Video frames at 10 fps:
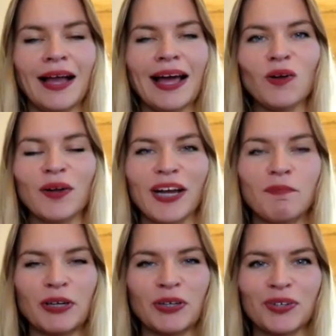Hello,
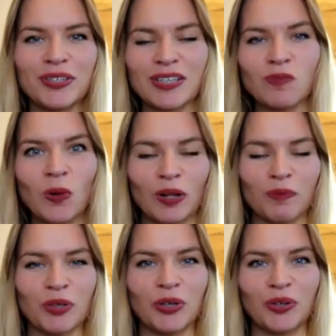Capricorns, and welcome to
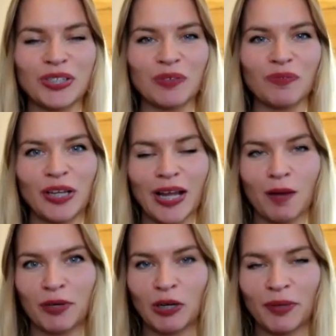your horoscope for the
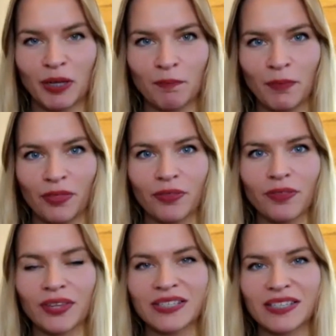upcoming month,
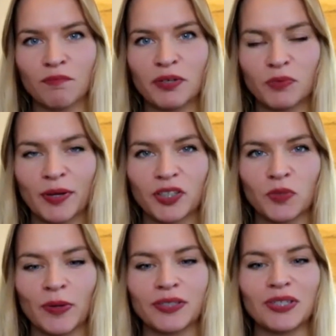December
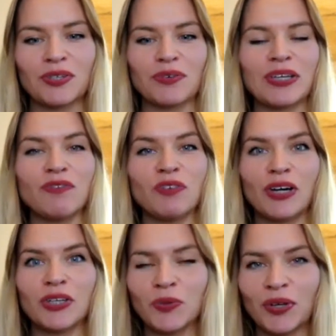2023. If you are
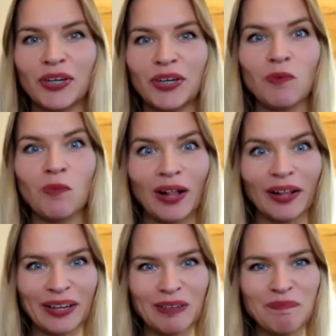new here,
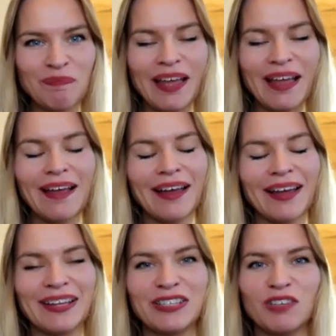welcome.
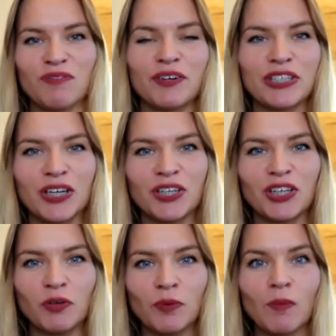And if you're a returning
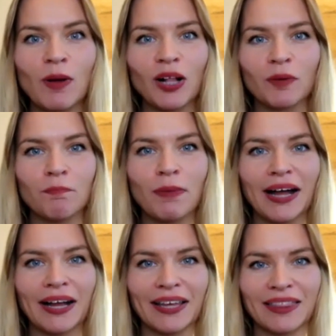viewer, welcome
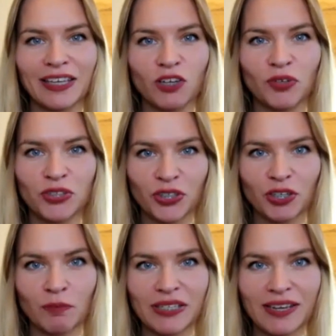back and thank you for joining
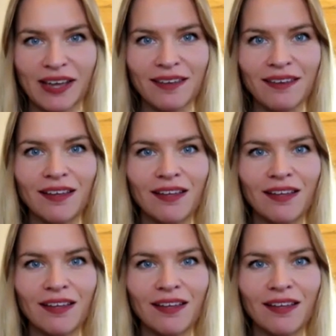me today.